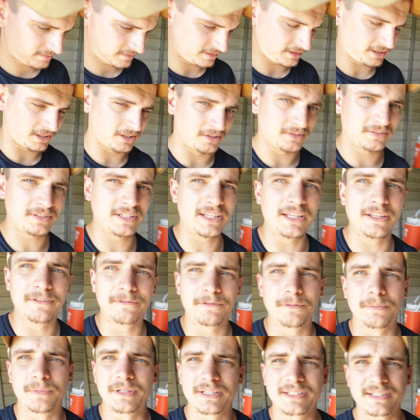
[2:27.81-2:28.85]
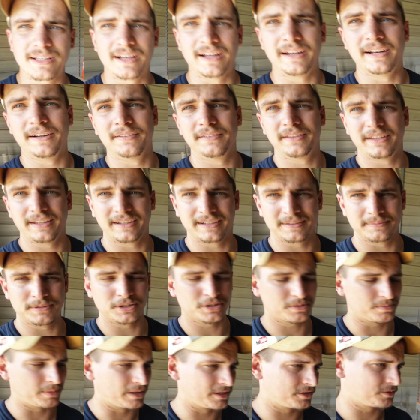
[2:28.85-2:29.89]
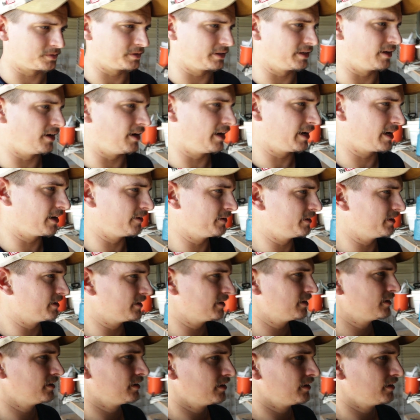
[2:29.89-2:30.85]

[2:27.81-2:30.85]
You know, heat from the sun and everything, and just makes it really hot out here.